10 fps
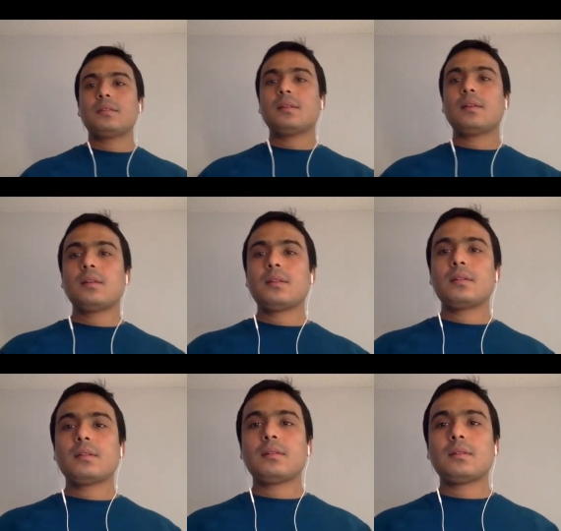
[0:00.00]

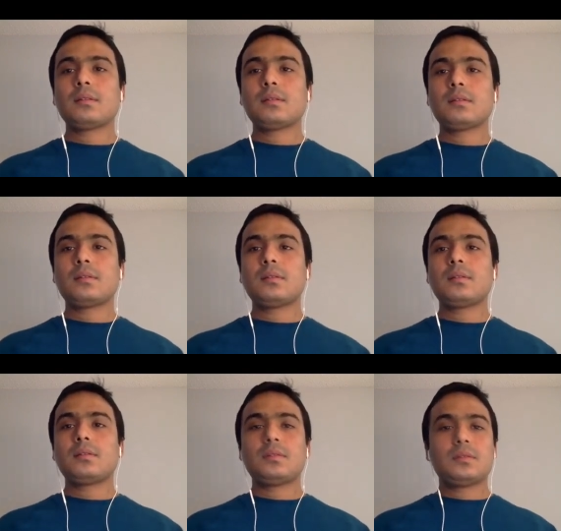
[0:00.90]

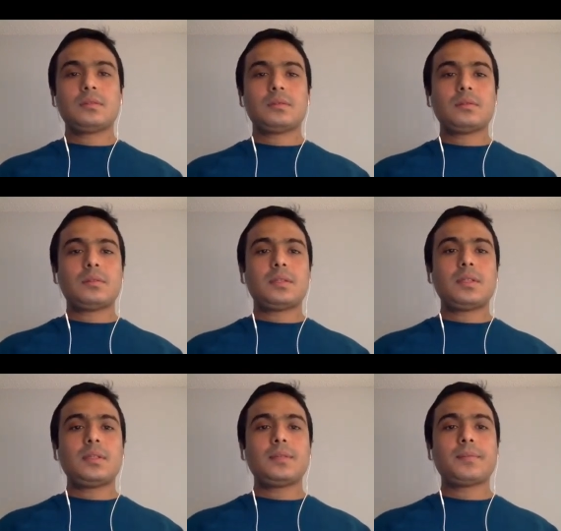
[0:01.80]

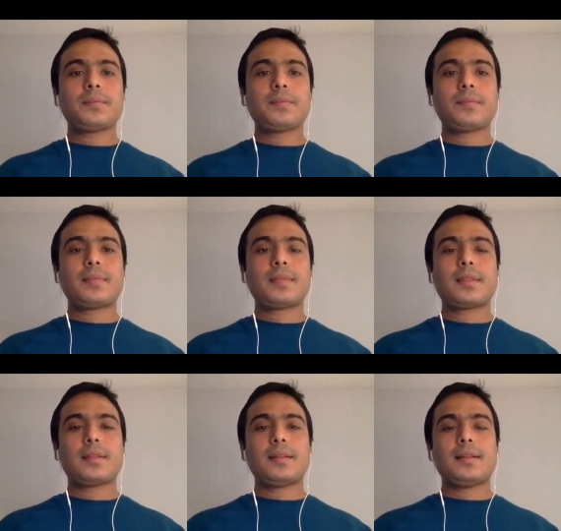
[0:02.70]

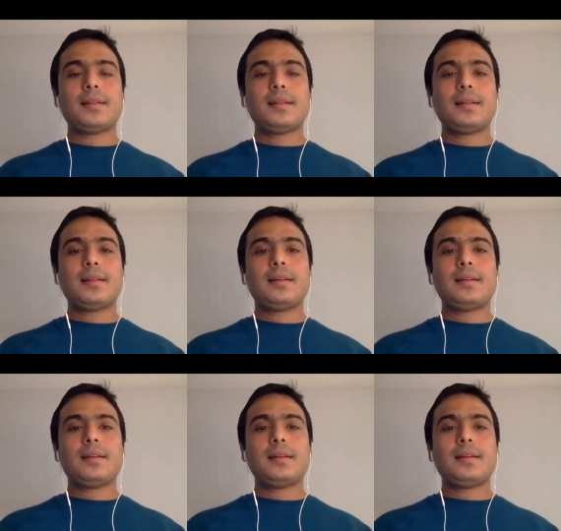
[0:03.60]
(no one is talking)